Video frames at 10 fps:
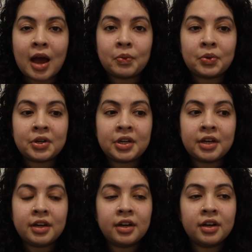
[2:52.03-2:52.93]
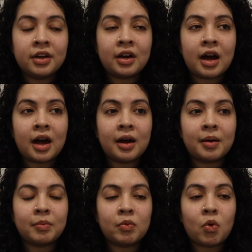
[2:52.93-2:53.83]
I would
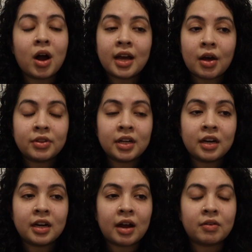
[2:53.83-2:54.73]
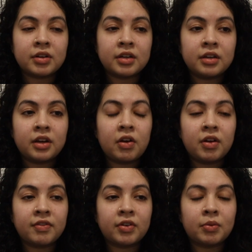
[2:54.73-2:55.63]
walk out there and I would,
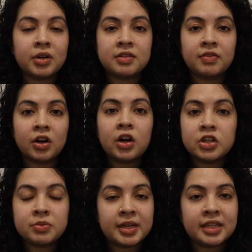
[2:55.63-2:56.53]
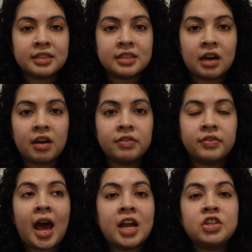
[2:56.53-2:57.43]
give her words of encouragement and stuff.
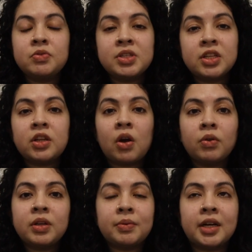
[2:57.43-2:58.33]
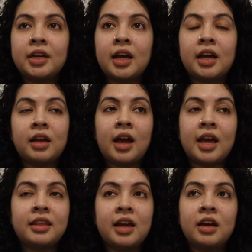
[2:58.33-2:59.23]
And she wasn't the only one. And
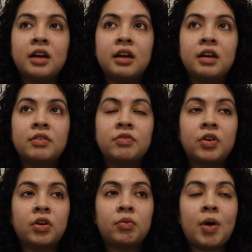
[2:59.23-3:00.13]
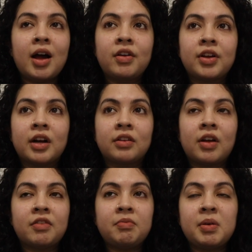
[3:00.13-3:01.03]
I think for a while there, a
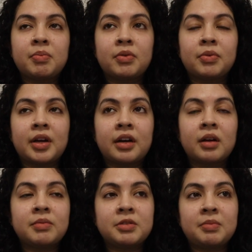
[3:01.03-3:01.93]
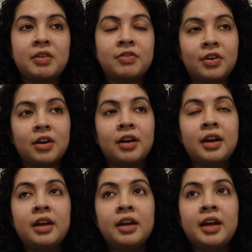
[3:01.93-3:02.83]
lot of people would come to me for
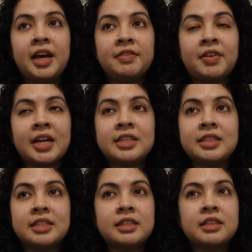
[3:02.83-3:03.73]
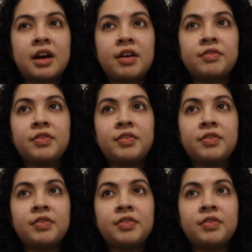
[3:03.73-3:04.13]
advice and stuff.